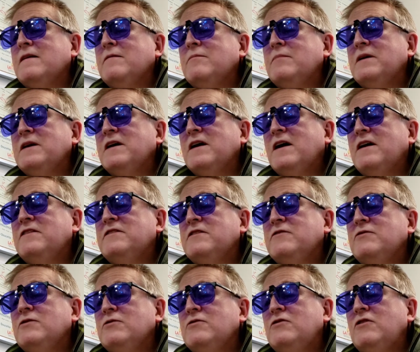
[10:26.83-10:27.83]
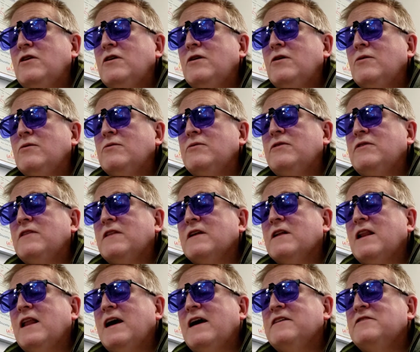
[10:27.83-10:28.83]
because if you don't, the
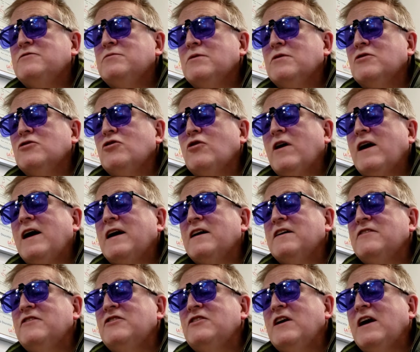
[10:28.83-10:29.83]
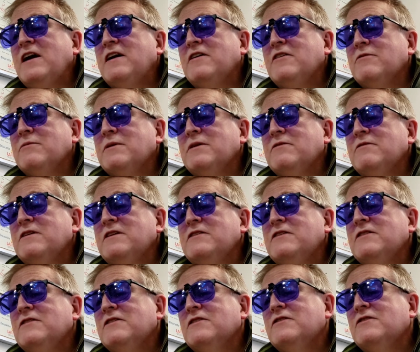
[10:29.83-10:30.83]
glass will crack and shatter when it
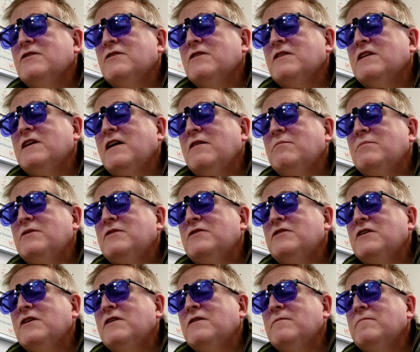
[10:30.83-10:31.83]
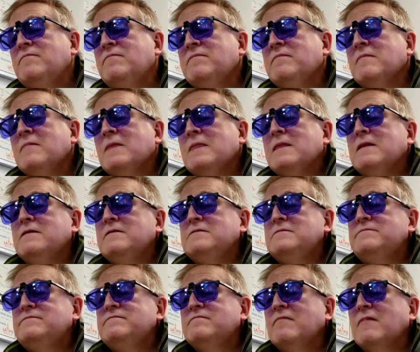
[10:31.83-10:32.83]
reaches a certain temperature,
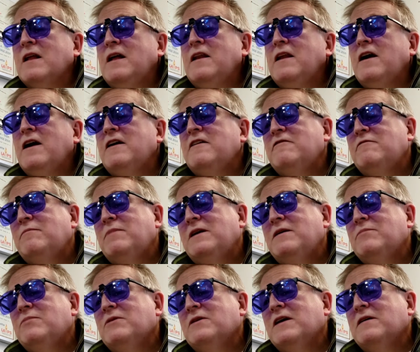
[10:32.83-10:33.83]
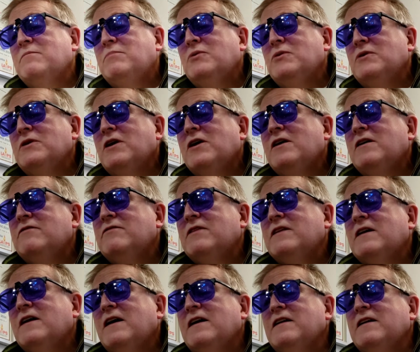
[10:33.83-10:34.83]
a lot of people get put off the
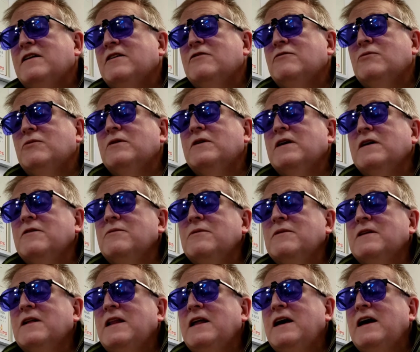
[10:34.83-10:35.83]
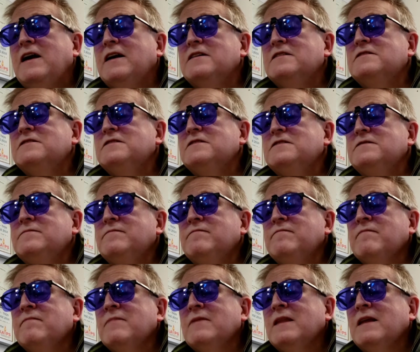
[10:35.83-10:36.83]
idea of working with glass.
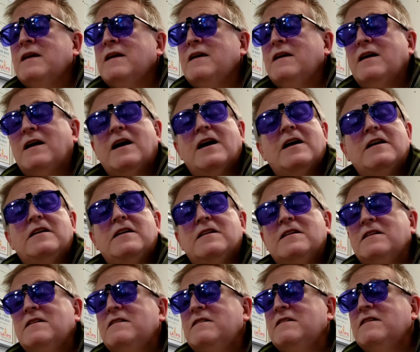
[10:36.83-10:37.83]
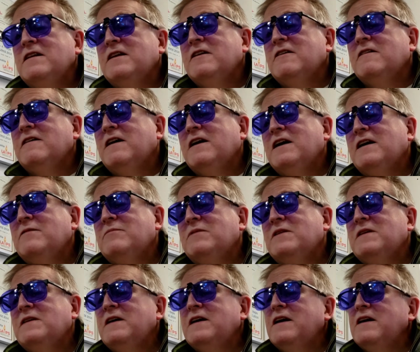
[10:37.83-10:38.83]
I didn't, and here I am
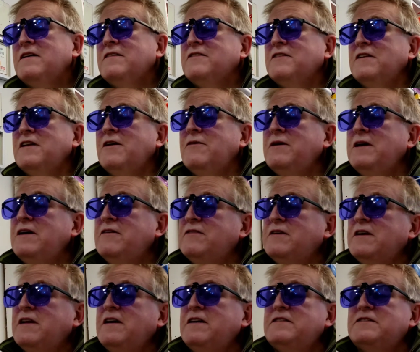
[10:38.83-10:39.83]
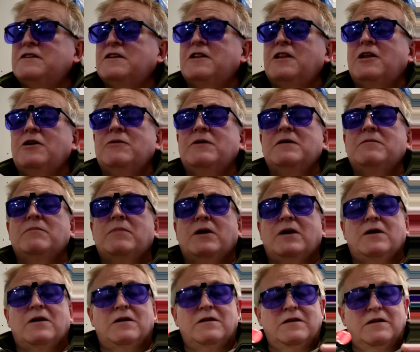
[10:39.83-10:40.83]
today. So now we have a nice glowing
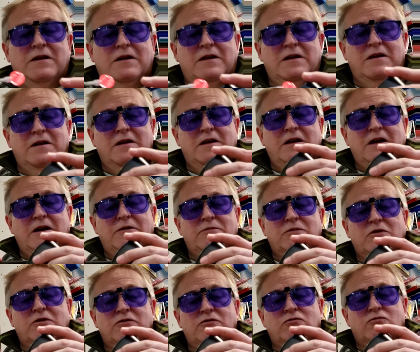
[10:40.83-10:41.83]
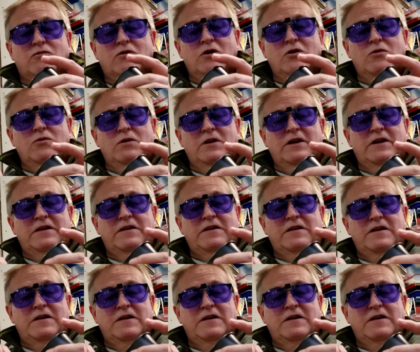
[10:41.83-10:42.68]
ball, and we're going to roll it